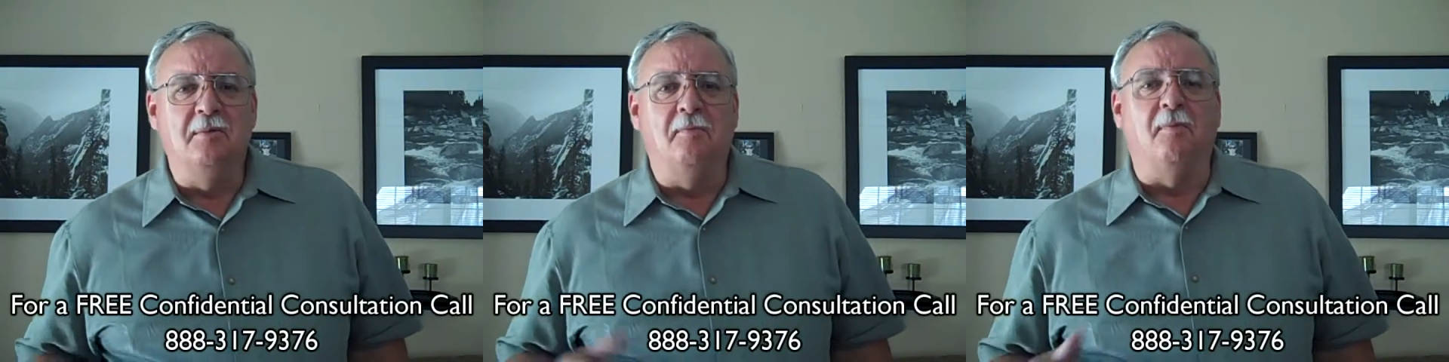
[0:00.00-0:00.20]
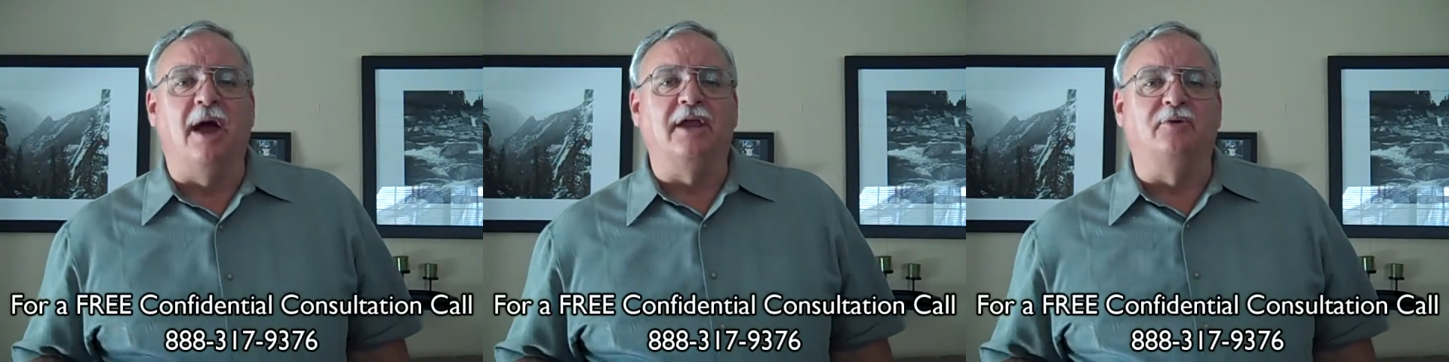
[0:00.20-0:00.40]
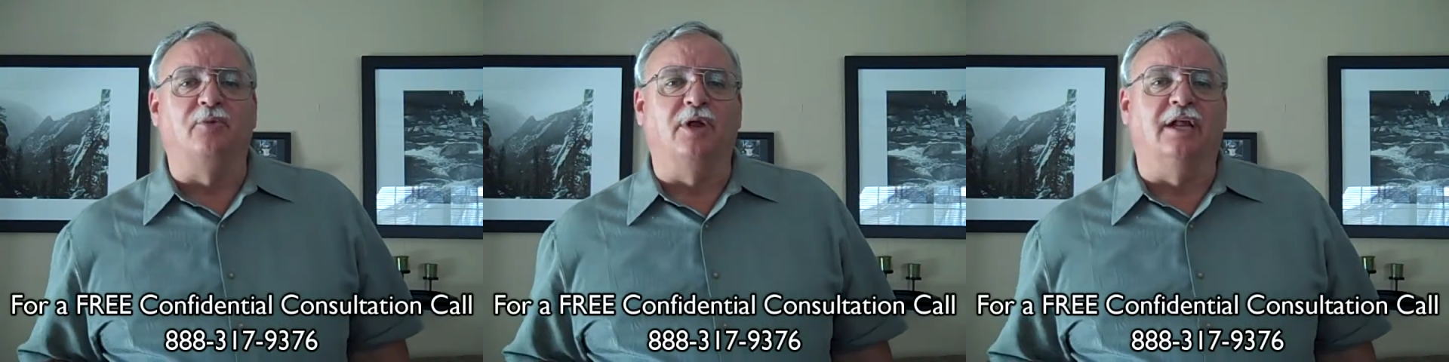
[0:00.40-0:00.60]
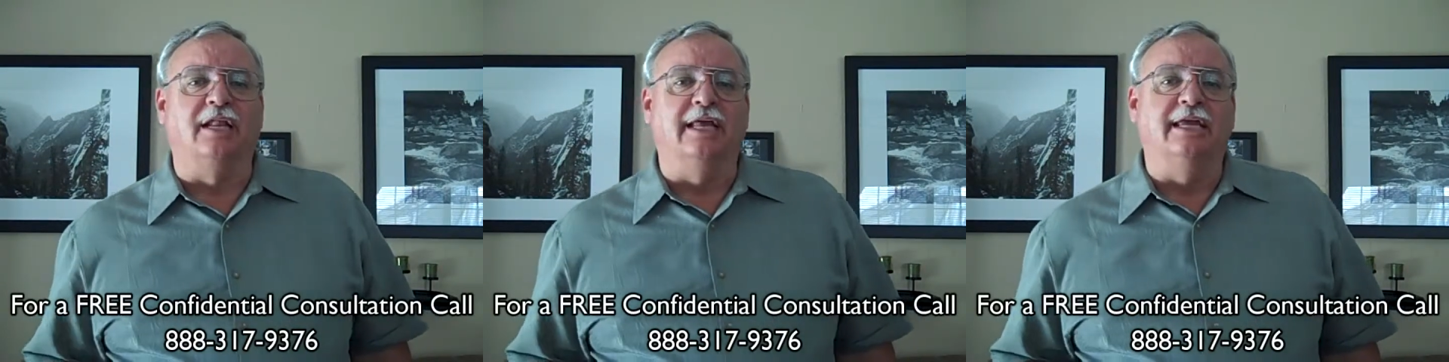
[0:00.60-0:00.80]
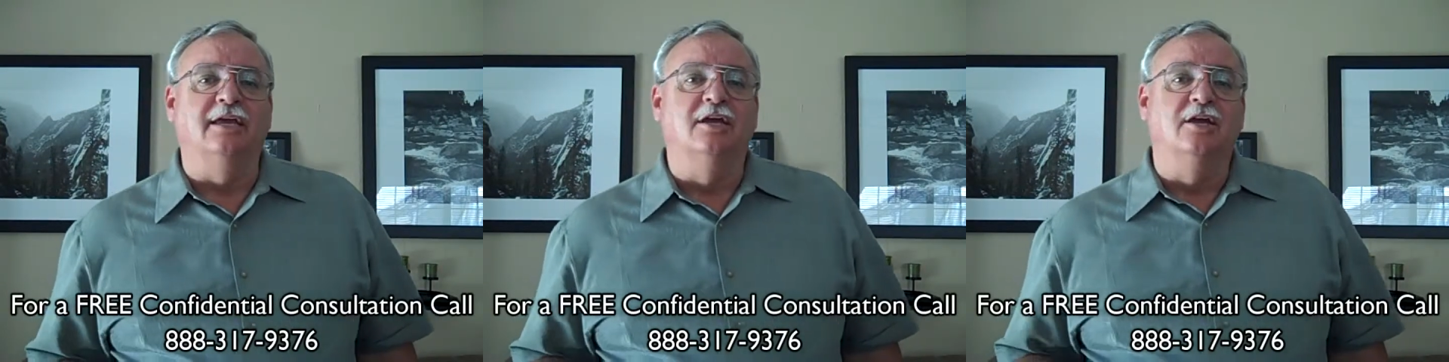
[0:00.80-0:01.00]
Mike
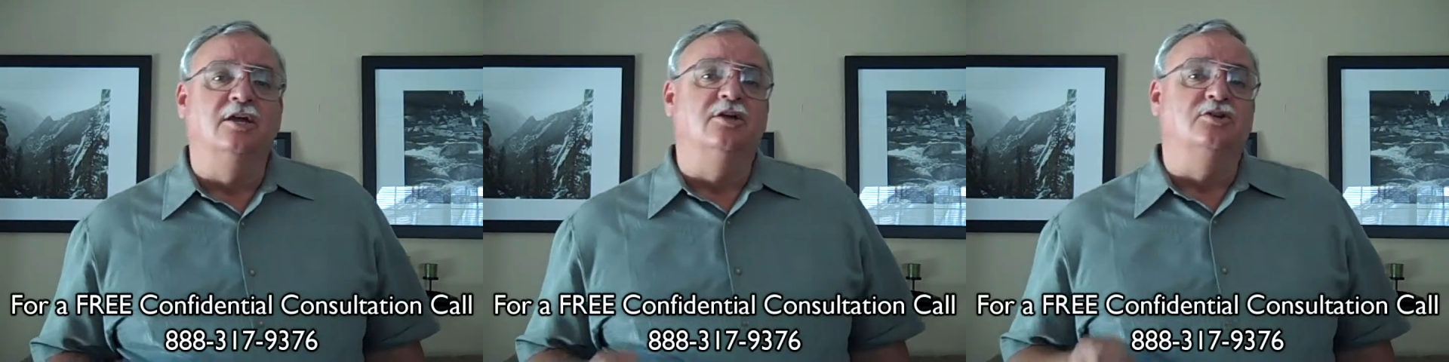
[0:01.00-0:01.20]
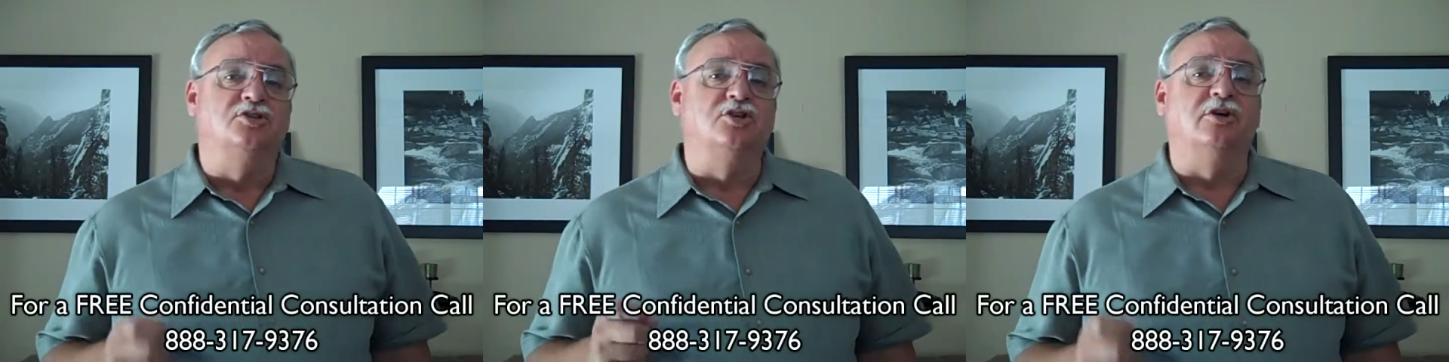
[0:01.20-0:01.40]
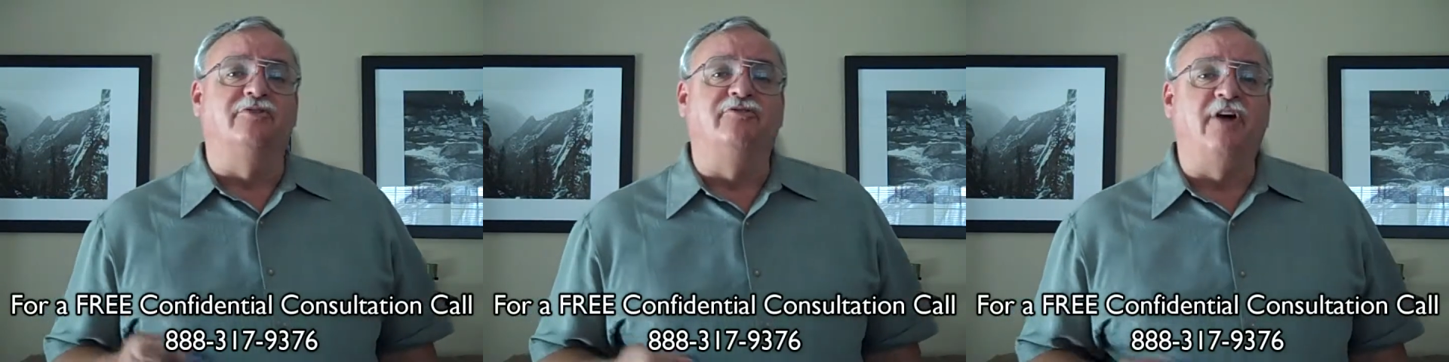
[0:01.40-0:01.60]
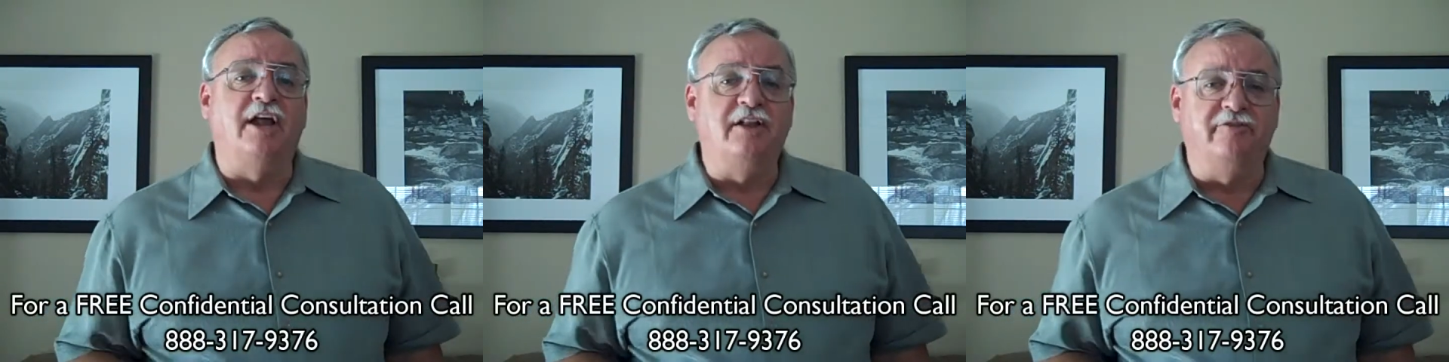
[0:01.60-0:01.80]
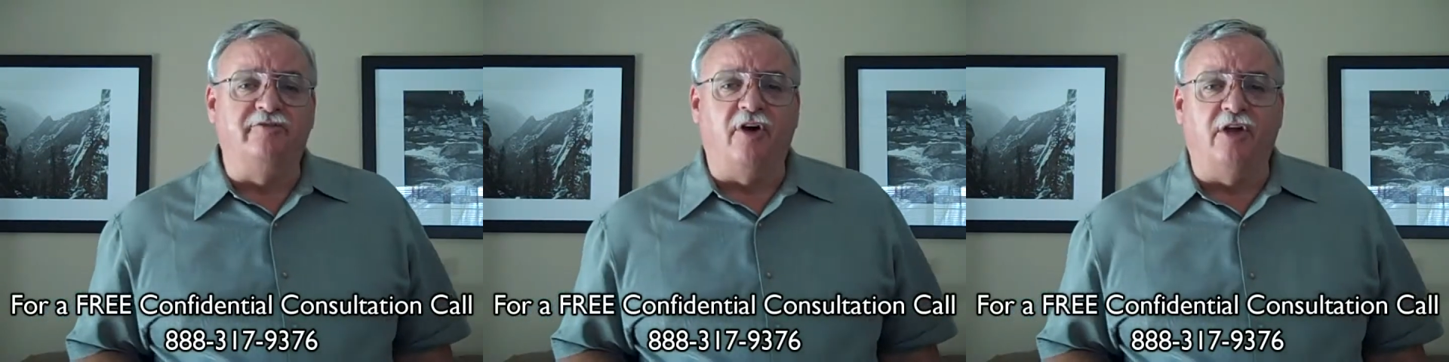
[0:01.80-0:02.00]
Rigley,
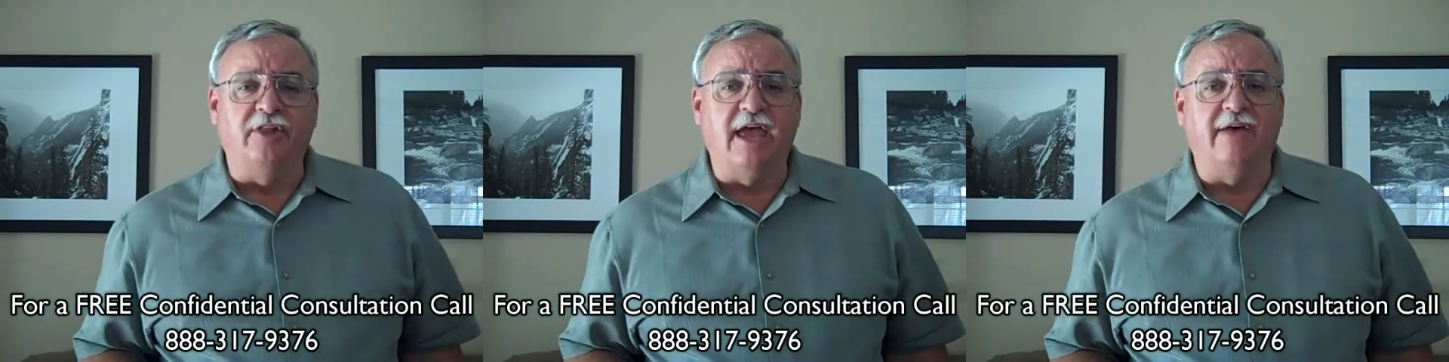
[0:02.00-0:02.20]
certified default